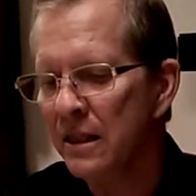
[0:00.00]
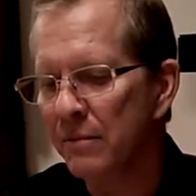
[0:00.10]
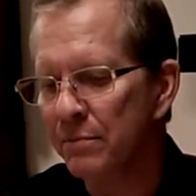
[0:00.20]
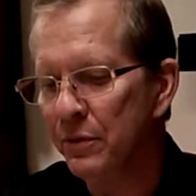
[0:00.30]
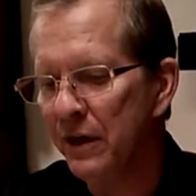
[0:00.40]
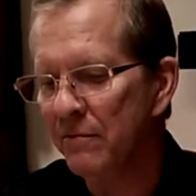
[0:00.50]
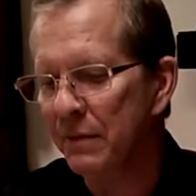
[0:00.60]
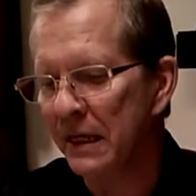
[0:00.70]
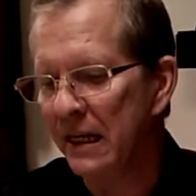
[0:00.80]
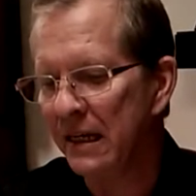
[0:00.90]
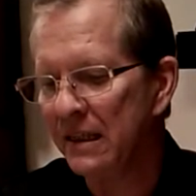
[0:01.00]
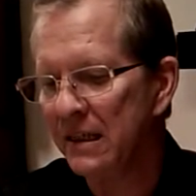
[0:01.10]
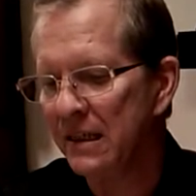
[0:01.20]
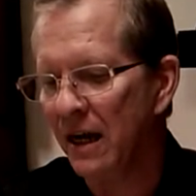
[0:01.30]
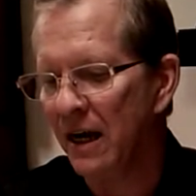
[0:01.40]
The Buddha of
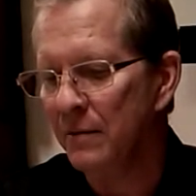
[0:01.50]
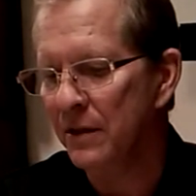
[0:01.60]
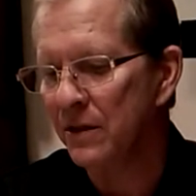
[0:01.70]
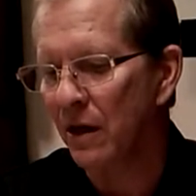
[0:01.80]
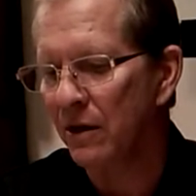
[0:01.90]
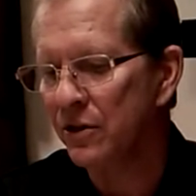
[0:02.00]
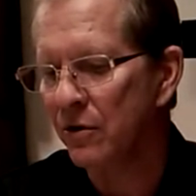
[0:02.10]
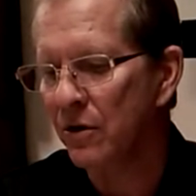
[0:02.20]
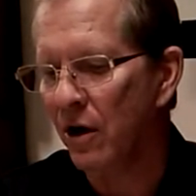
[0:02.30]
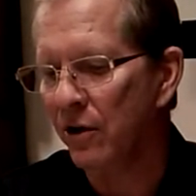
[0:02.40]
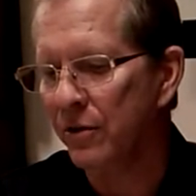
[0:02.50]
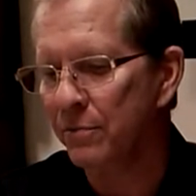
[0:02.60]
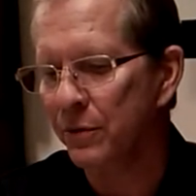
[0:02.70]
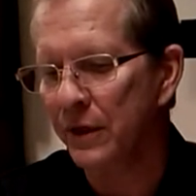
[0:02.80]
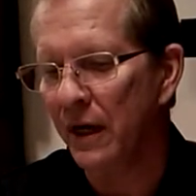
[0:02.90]
beginningless time is also called the
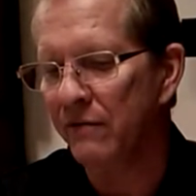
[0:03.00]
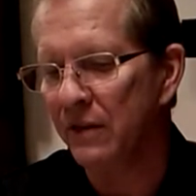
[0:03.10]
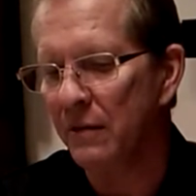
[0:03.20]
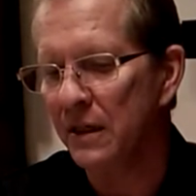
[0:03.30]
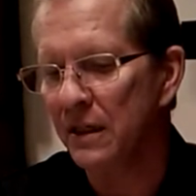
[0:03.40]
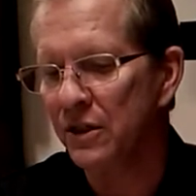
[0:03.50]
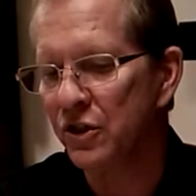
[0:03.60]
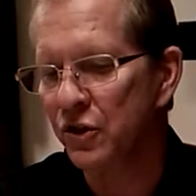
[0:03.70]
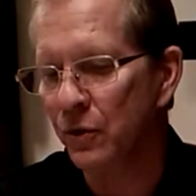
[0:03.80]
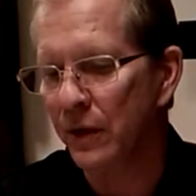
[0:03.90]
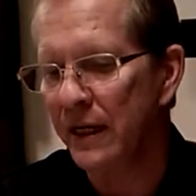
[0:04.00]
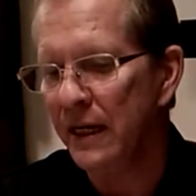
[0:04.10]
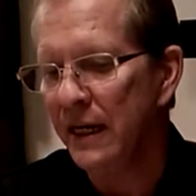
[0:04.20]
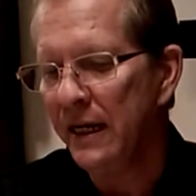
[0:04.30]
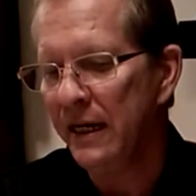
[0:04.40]
Buddha of limitless joy,
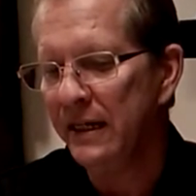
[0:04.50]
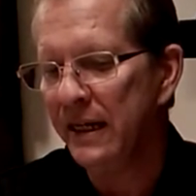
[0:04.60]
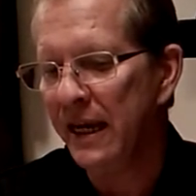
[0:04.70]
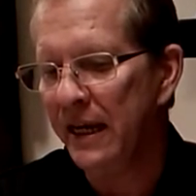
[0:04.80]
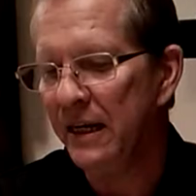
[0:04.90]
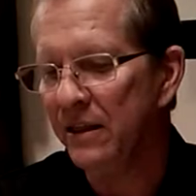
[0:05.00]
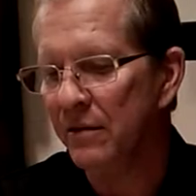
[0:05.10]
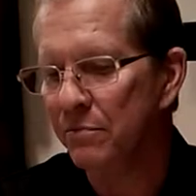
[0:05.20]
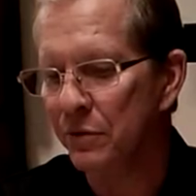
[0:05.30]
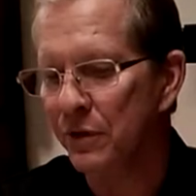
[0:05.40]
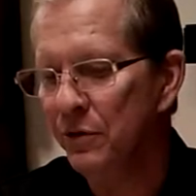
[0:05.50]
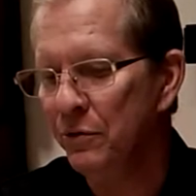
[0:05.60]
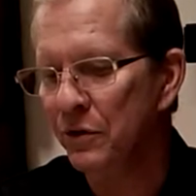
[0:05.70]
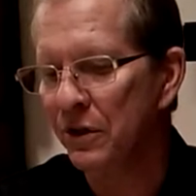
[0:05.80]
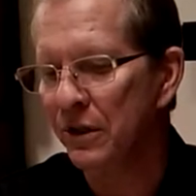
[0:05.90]
indicating the Buddha
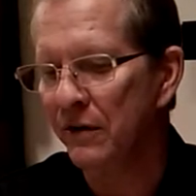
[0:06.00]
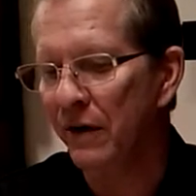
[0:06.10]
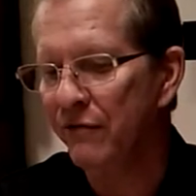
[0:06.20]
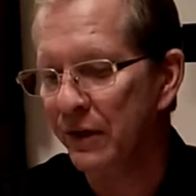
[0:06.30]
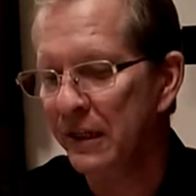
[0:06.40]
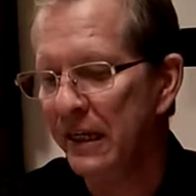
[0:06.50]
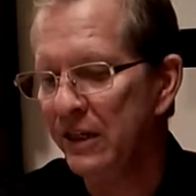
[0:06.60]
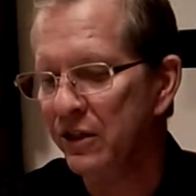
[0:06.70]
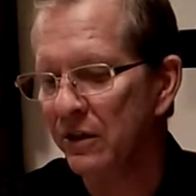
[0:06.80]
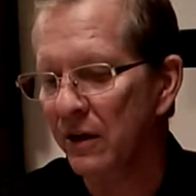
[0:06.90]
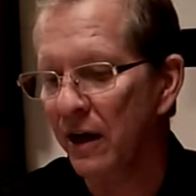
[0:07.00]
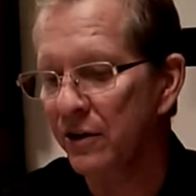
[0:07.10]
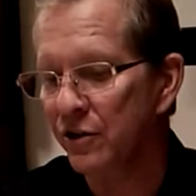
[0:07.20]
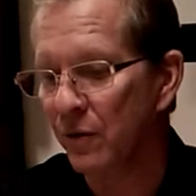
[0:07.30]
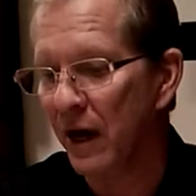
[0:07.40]
who del- freely uh,
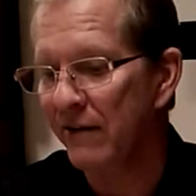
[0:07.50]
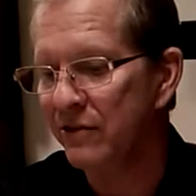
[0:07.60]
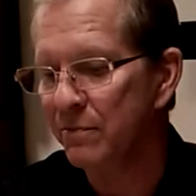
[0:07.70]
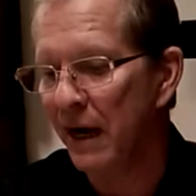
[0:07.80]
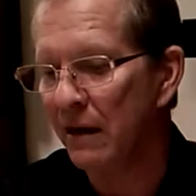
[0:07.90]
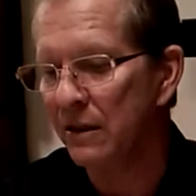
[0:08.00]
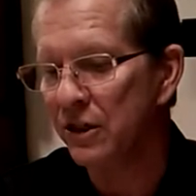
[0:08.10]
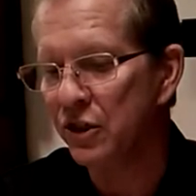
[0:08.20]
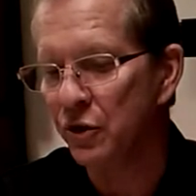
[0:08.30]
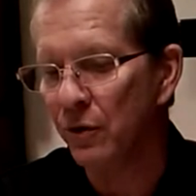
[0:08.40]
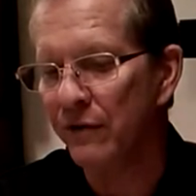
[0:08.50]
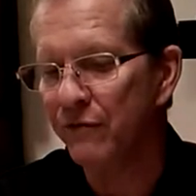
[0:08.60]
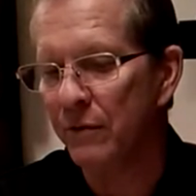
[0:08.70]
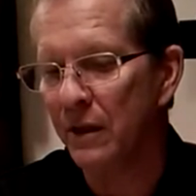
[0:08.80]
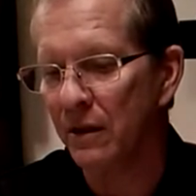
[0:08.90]
derives boundless joy
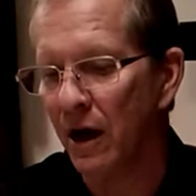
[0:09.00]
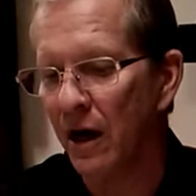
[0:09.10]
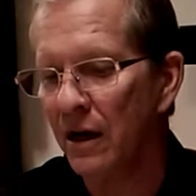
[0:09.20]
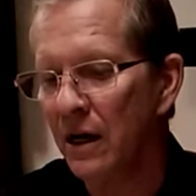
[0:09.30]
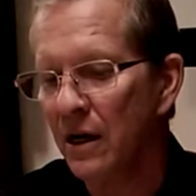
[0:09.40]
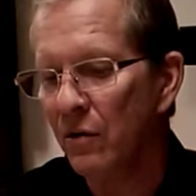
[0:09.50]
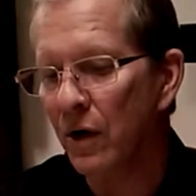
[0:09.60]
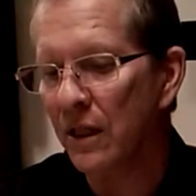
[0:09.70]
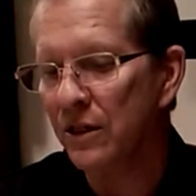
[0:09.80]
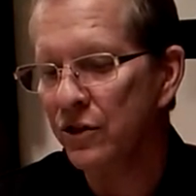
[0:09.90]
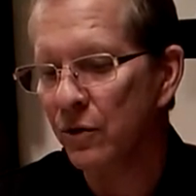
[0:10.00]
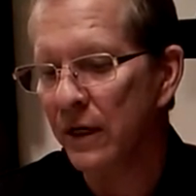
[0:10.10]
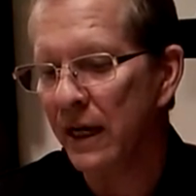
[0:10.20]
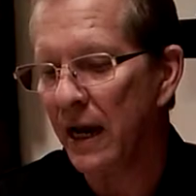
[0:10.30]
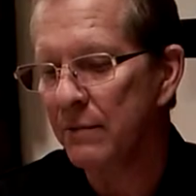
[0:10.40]
from the law while
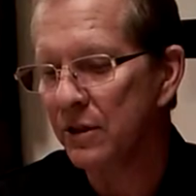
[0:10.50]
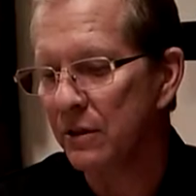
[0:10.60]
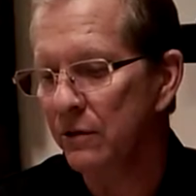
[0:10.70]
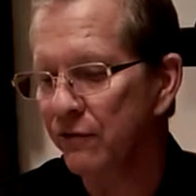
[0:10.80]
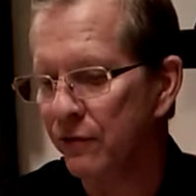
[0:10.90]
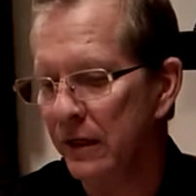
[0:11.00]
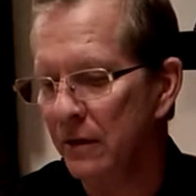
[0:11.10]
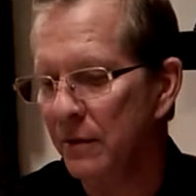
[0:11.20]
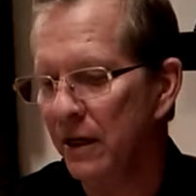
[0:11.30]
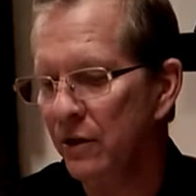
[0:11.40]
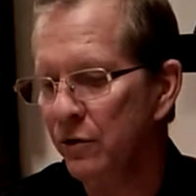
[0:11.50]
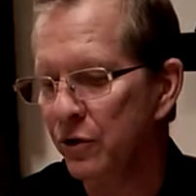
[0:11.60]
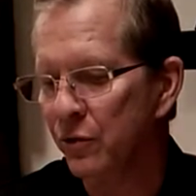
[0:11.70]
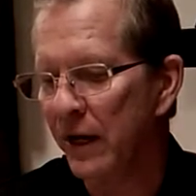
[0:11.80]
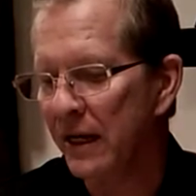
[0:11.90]
enjoying absolute freedom and who
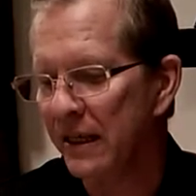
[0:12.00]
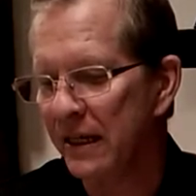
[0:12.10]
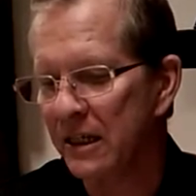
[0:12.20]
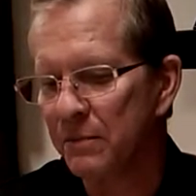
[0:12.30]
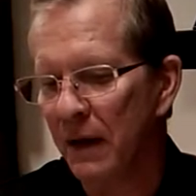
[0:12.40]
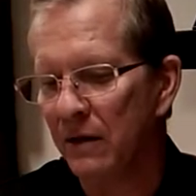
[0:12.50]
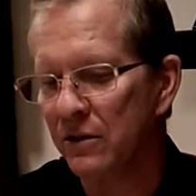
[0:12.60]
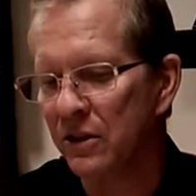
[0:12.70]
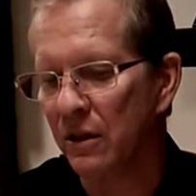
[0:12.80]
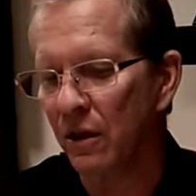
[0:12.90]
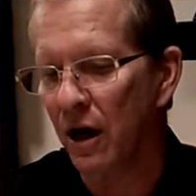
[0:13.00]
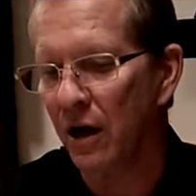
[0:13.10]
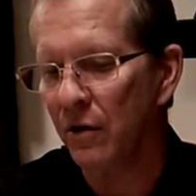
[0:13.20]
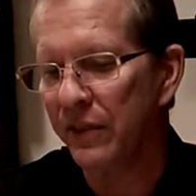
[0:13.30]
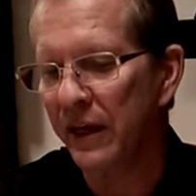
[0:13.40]
directly expounds the
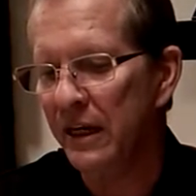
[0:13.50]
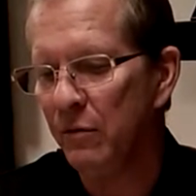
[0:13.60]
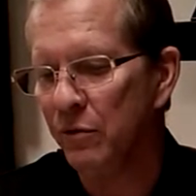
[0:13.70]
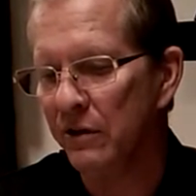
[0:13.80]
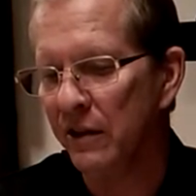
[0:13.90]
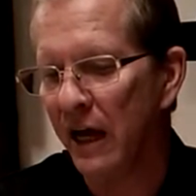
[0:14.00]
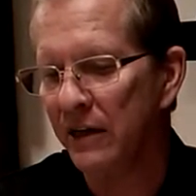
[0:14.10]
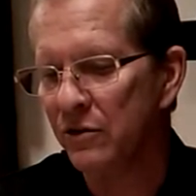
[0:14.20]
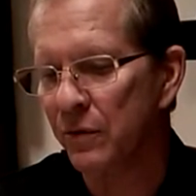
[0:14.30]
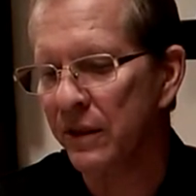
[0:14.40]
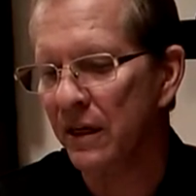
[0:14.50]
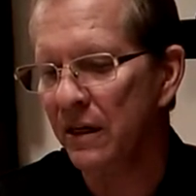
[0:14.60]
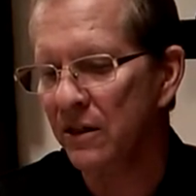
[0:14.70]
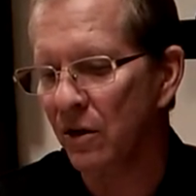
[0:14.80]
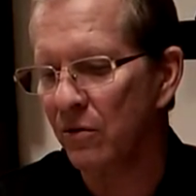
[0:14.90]
law that he realized within
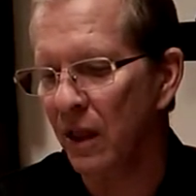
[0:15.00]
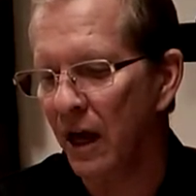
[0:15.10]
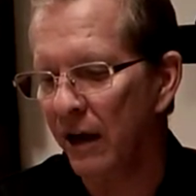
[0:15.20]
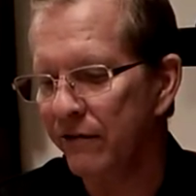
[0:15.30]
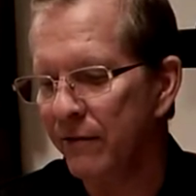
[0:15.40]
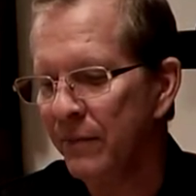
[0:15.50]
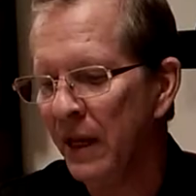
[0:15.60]
his own life.